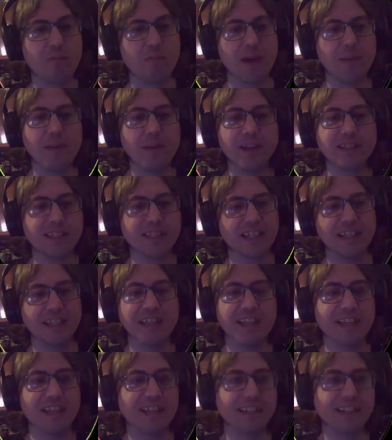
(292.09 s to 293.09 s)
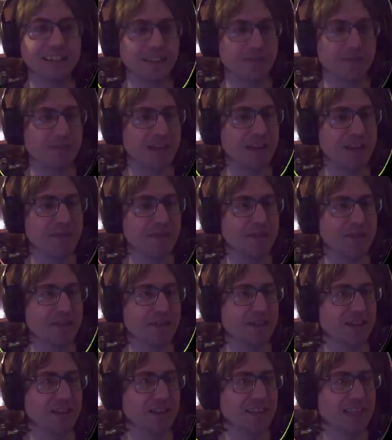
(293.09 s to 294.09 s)
Maybe I didn't need to even
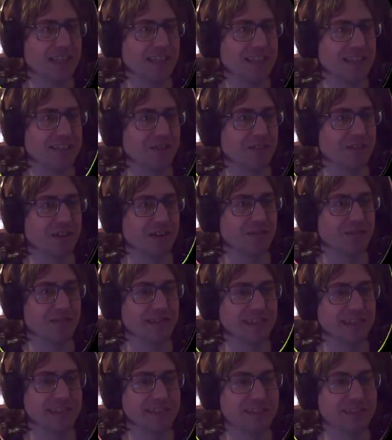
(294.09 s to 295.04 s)
try to hit all those.